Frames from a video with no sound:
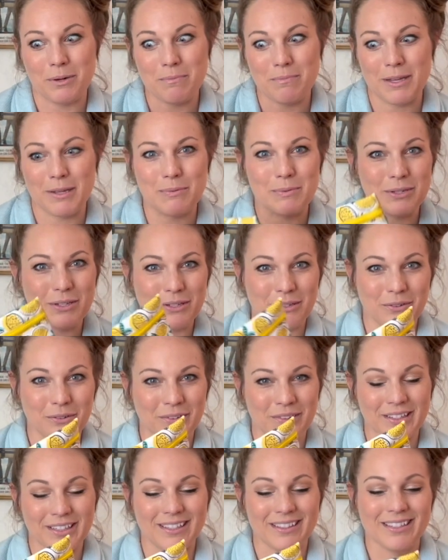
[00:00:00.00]
maybe you're
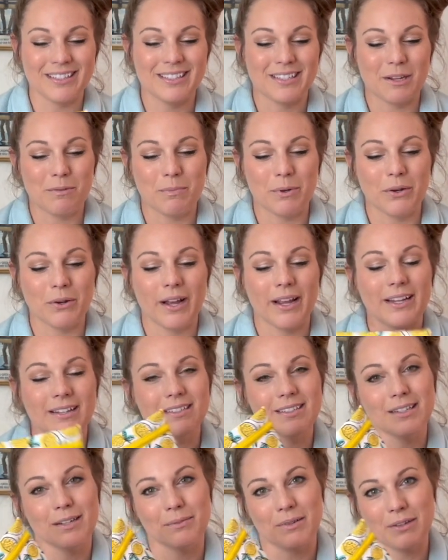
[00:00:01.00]
in the same boat. I
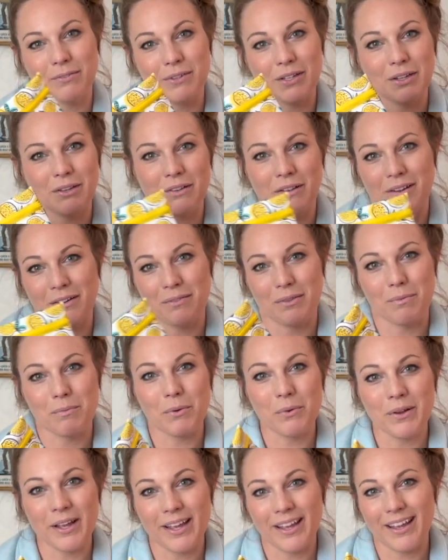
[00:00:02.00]
ended up giving a lot of them
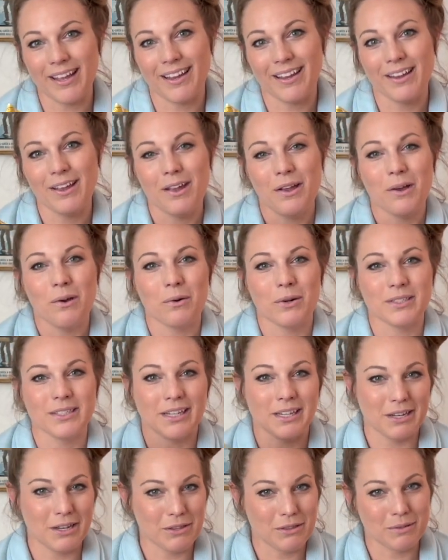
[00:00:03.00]
away or
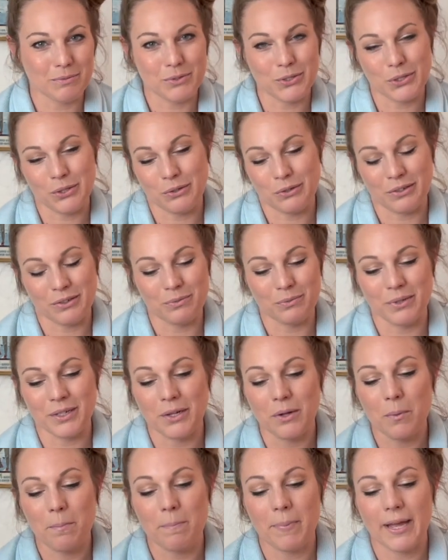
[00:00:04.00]
taking them to the
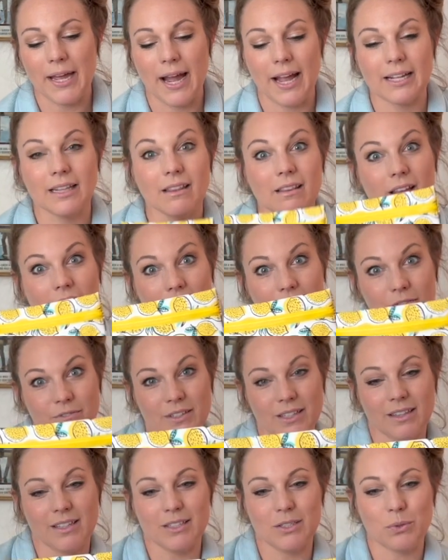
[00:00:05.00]
Goodwill, but I
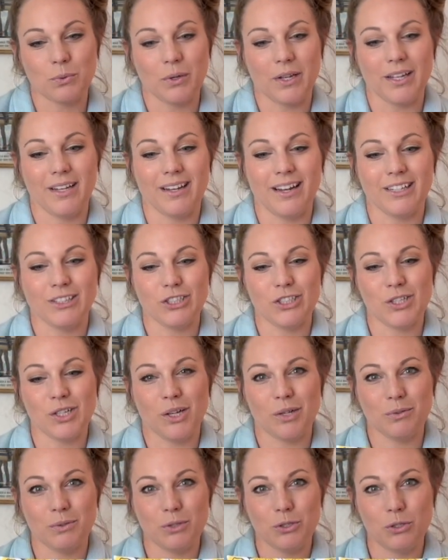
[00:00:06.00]
loved this one. I just thought
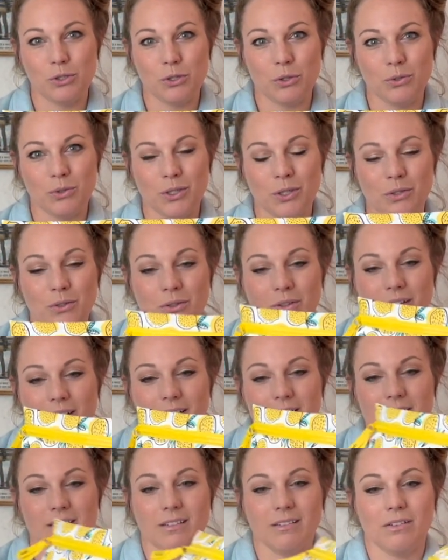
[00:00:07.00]
it was so cute. It
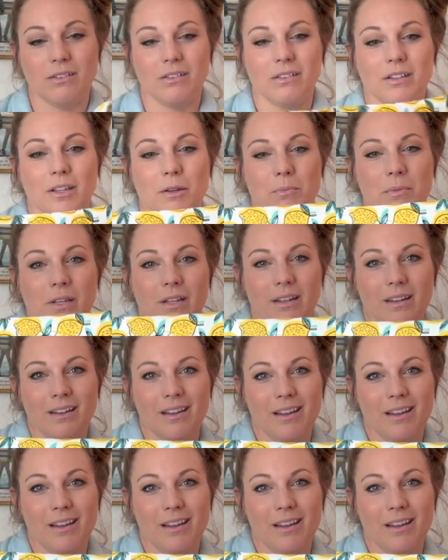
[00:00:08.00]
has a little lemon